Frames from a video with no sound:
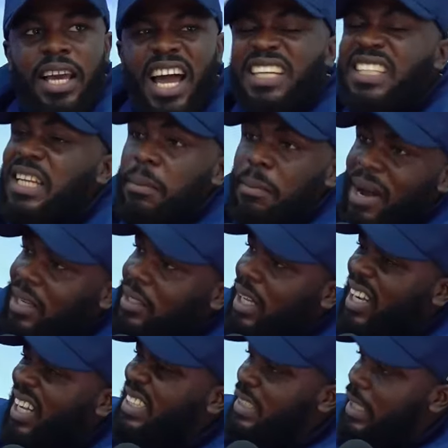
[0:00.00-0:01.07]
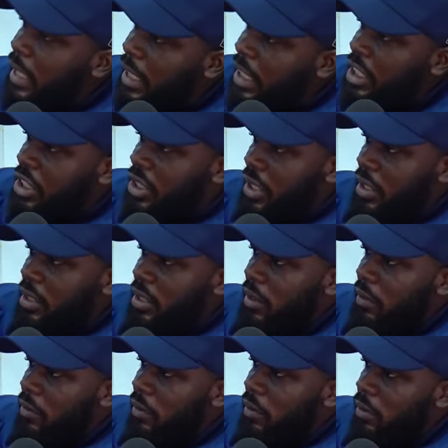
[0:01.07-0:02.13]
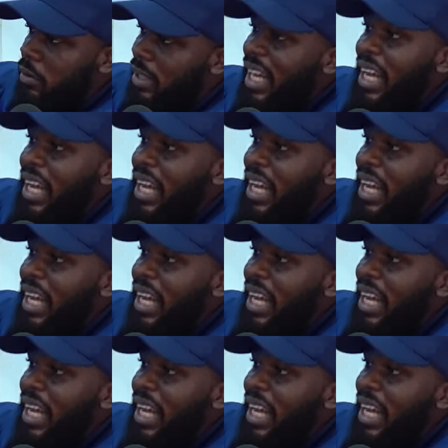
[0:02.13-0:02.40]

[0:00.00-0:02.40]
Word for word: I need a man that can take initiative, that